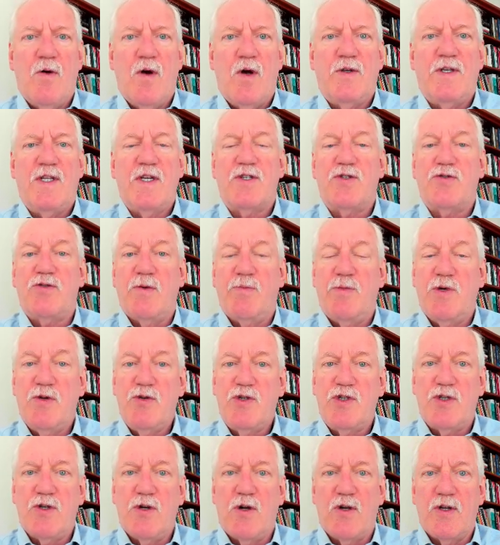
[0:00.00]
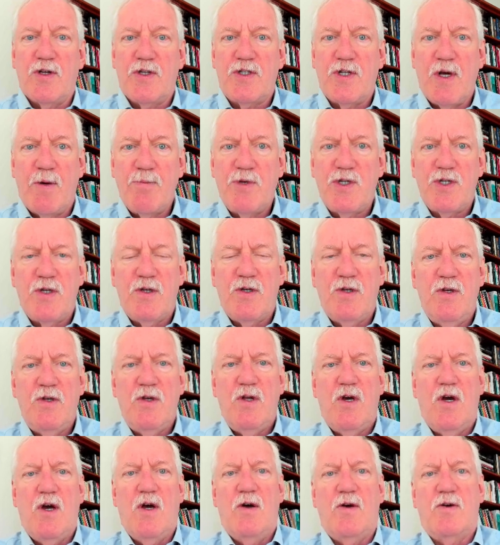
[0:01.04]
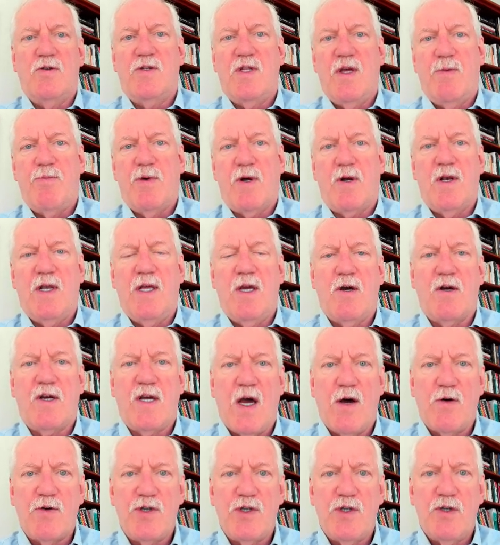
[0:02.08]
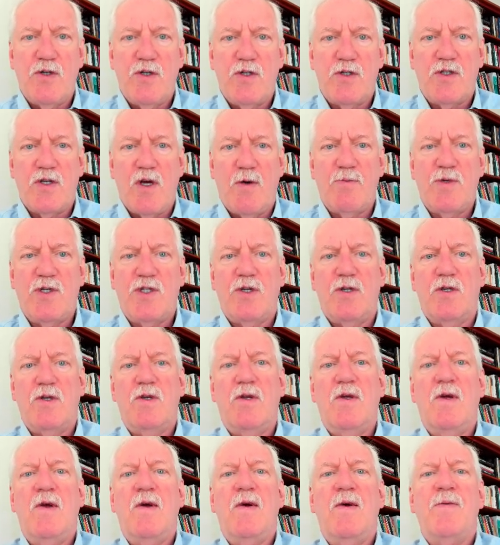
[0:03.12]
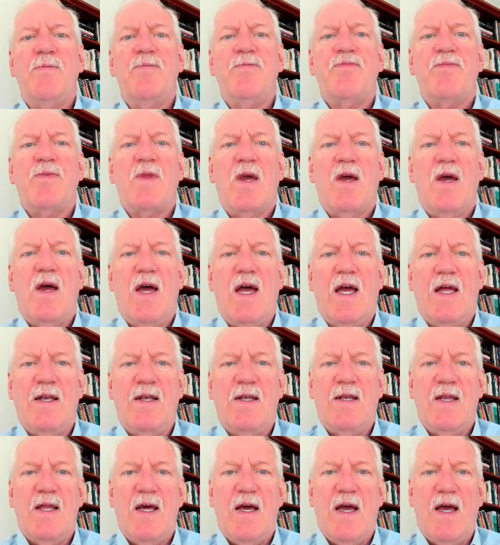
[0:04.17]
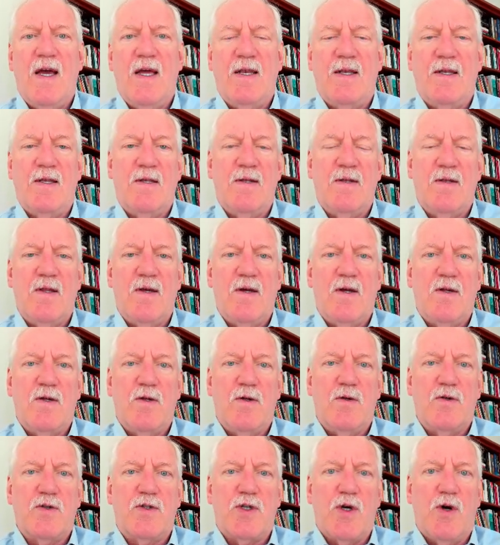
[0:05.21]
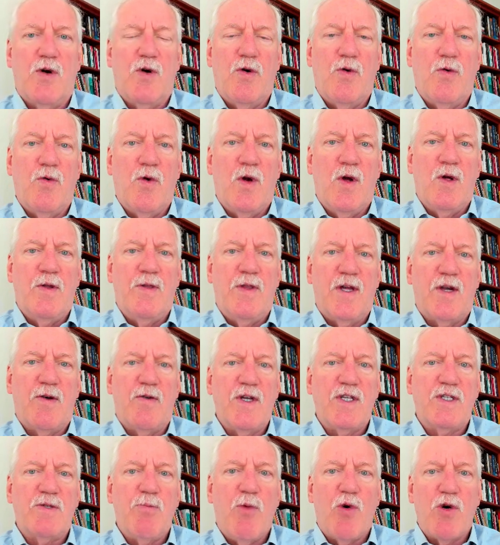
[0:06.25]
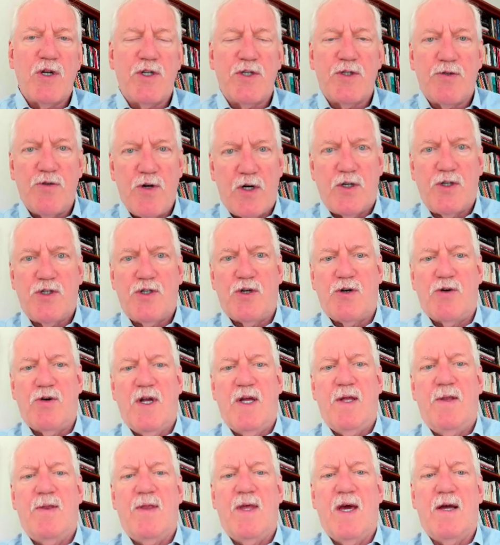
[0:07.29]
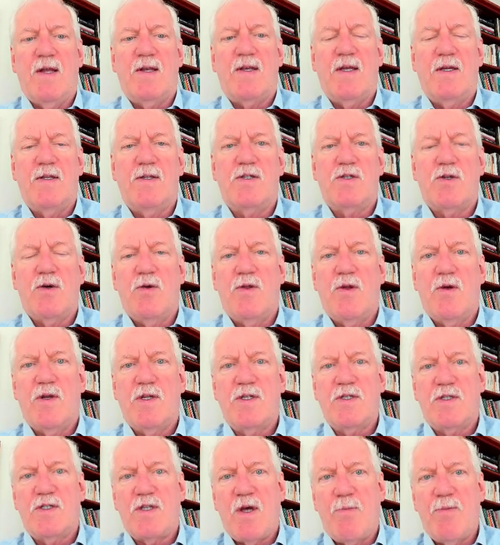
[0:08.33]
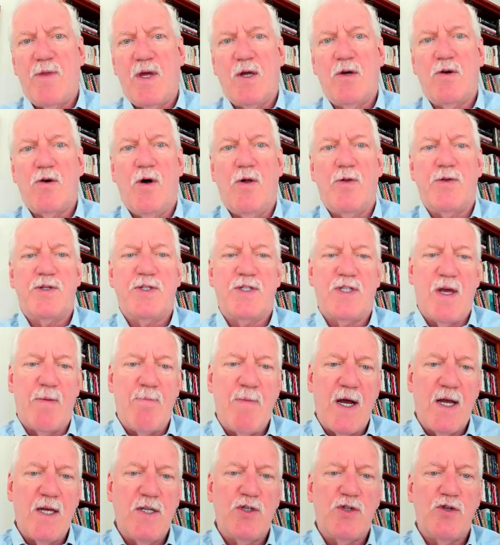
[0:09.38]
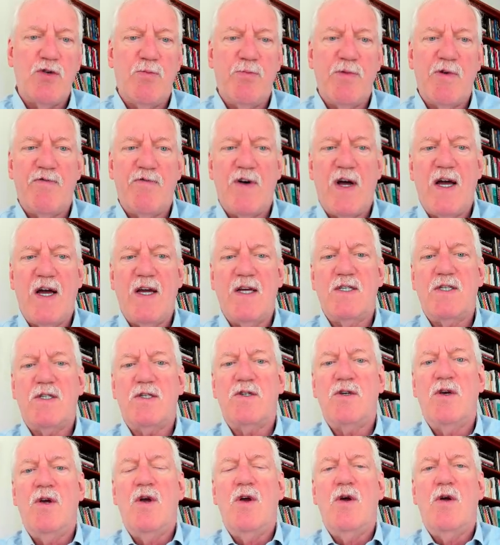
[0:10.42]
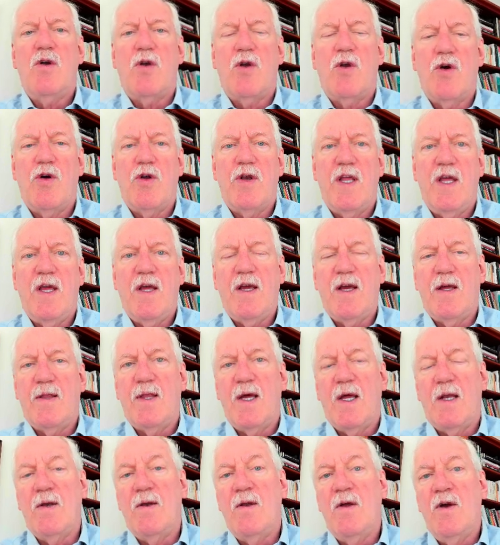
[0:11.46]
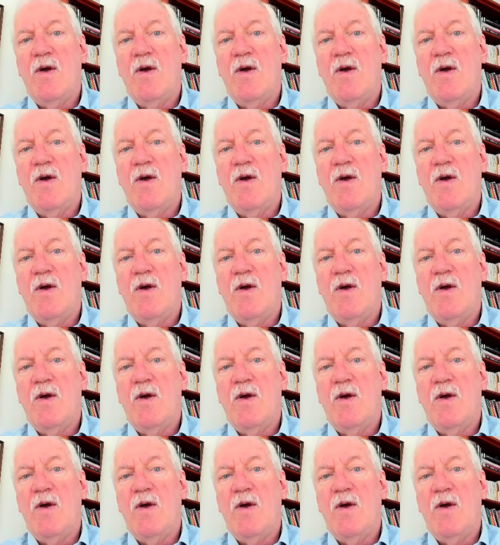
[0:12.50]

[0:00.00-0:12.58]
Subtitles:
distributional assumption, typically a Gaussian assumption, and so there is more structure in that. And so there is something called semi-supervised learning, and then